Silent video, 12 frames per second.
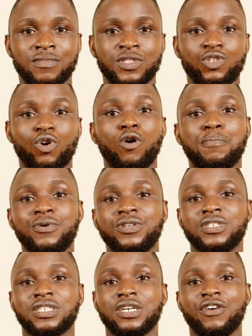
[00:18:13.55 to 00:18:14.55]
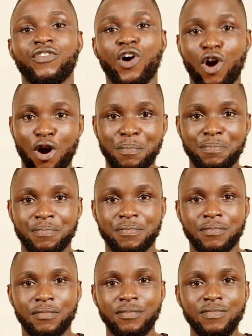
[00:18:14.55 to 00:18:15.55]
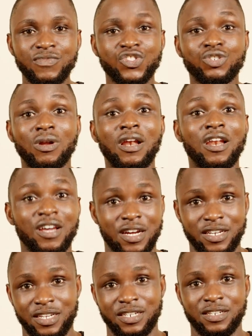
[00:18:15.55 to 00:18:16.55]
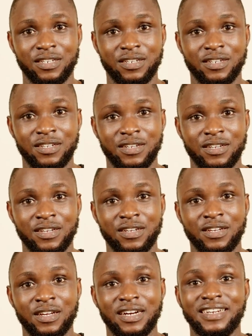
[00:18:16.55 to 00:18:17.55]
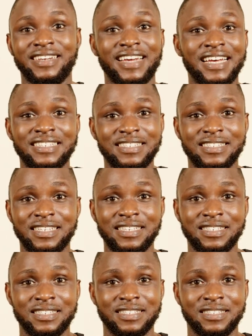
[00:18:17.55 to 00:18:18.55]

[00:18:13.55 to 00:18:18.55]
you open yourself up to learning. A narcissist,